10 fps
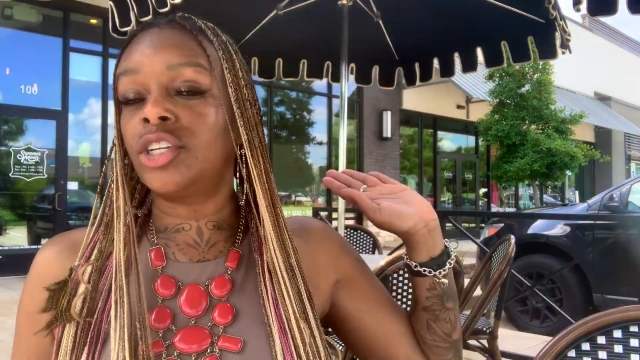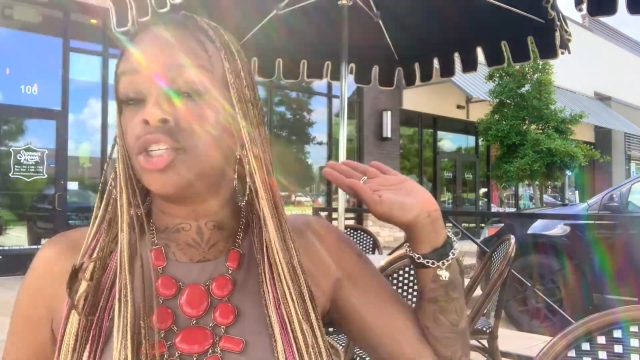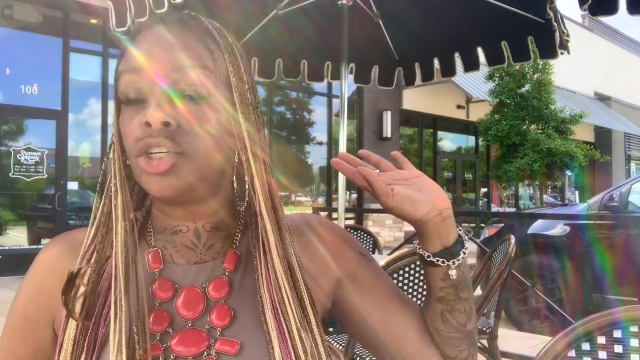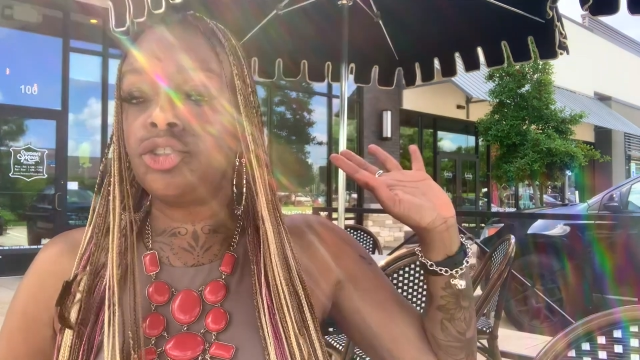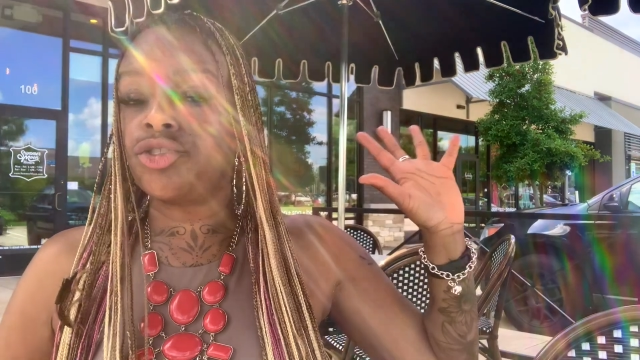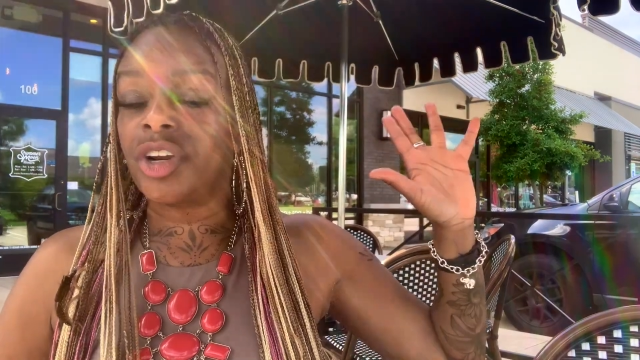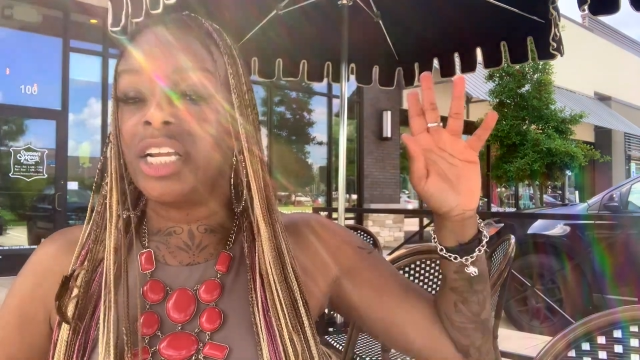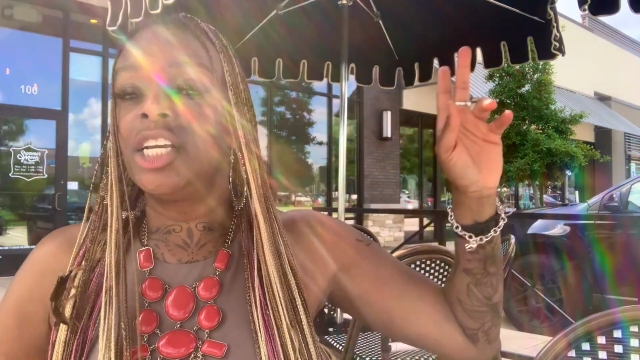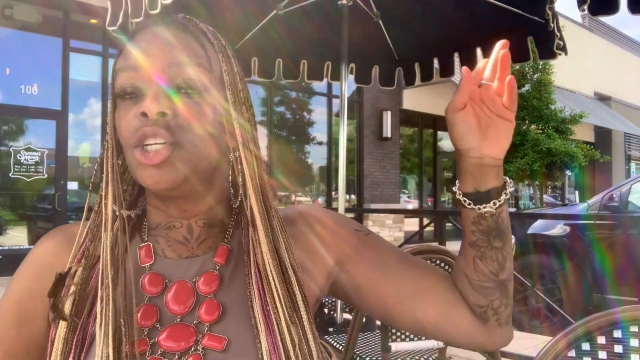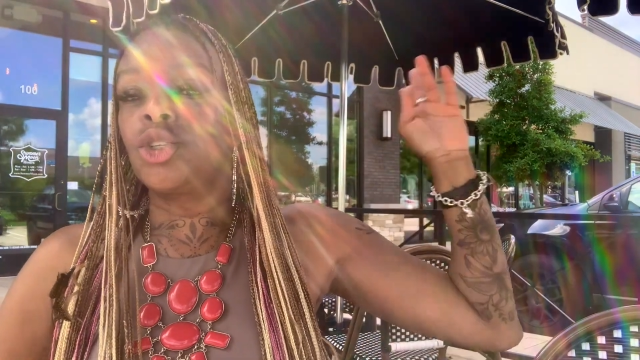
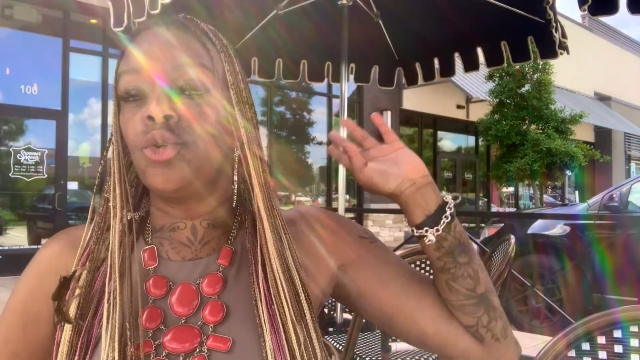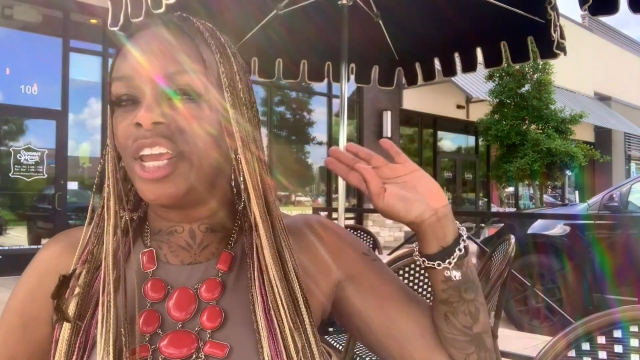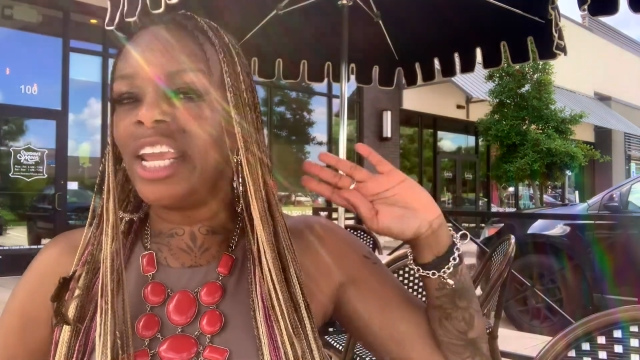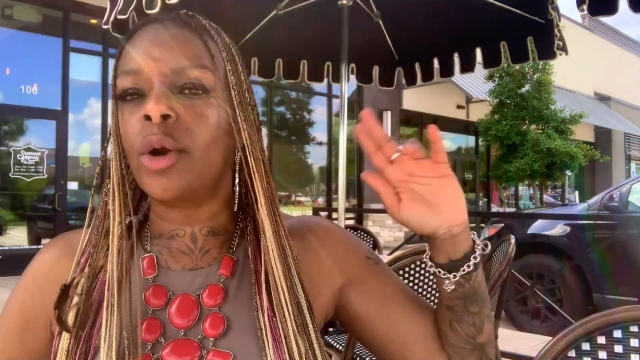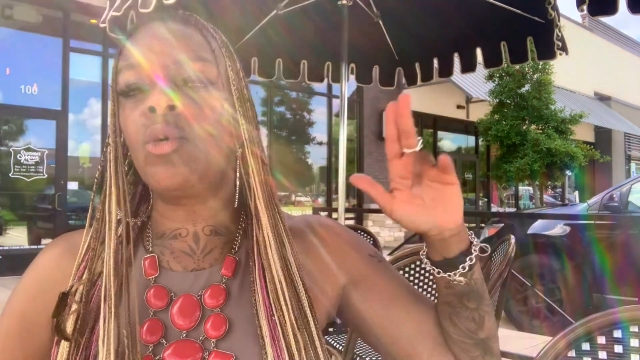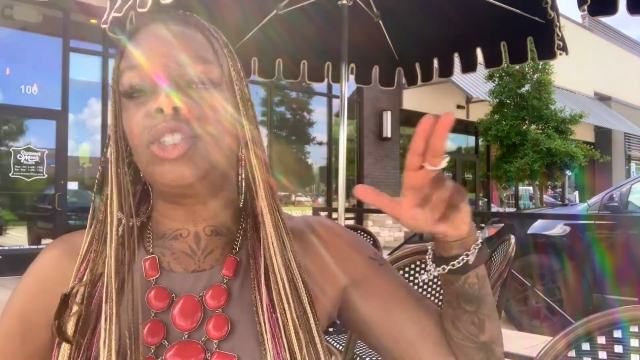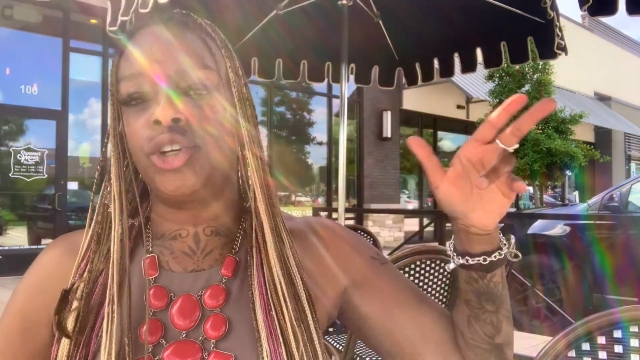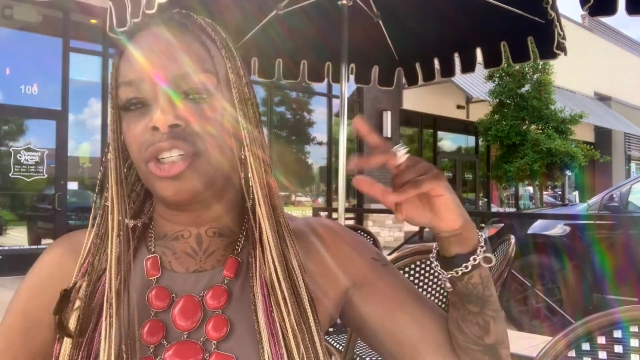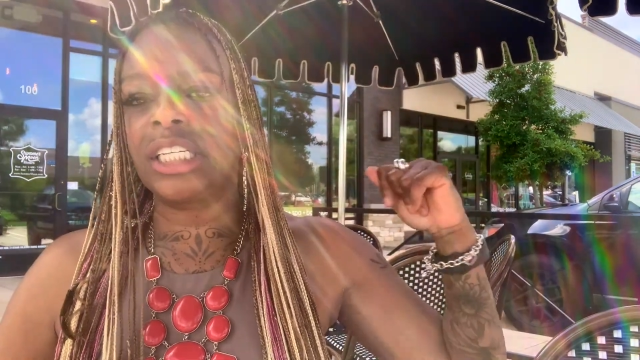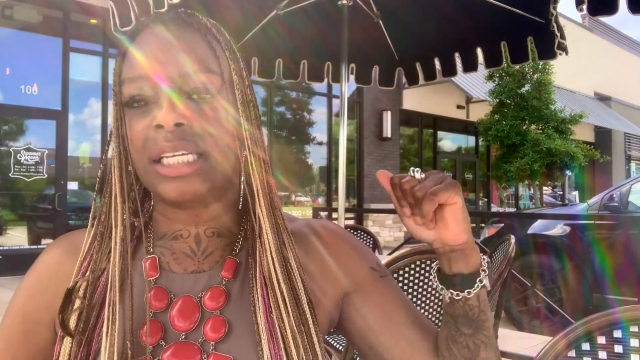children to hear what
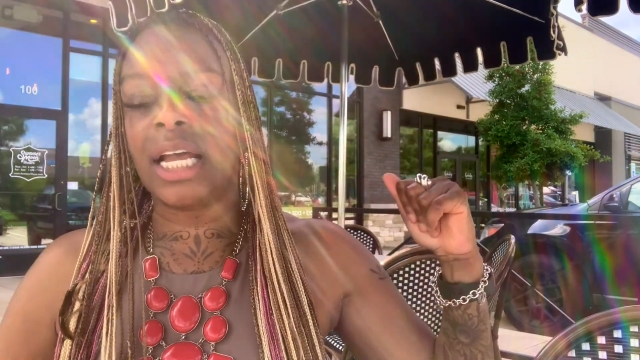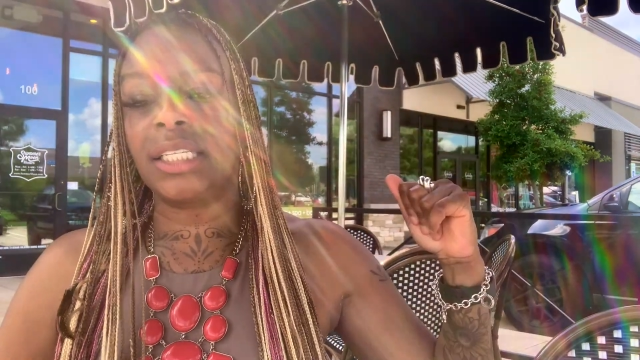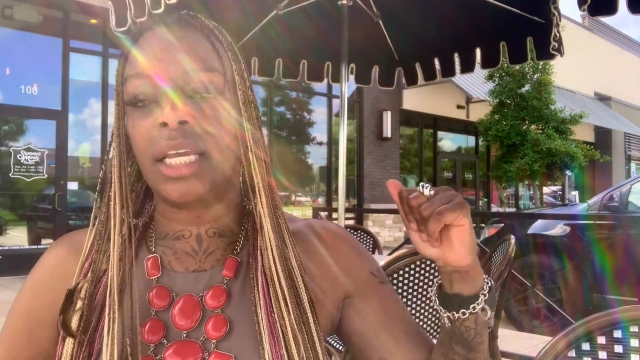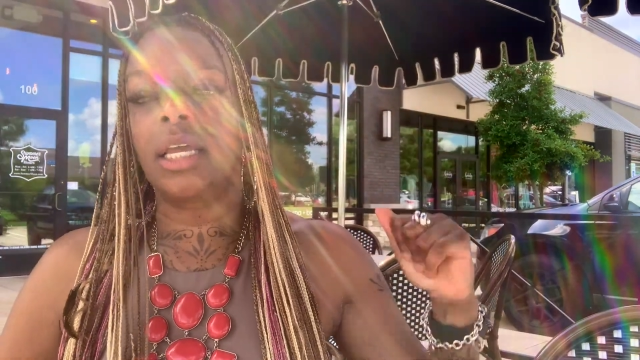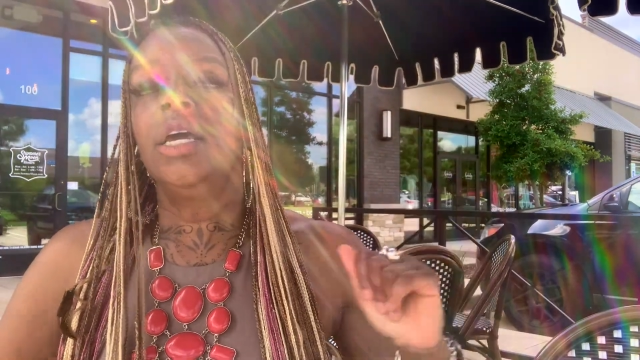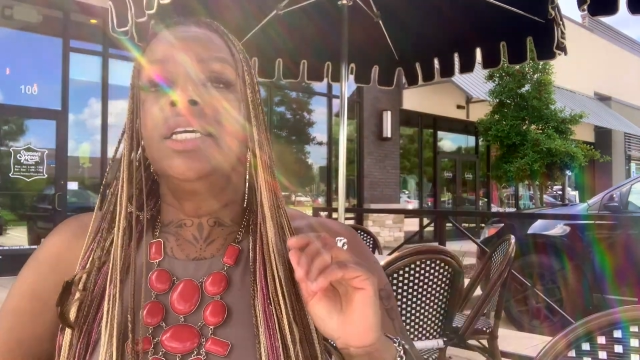you're discussing.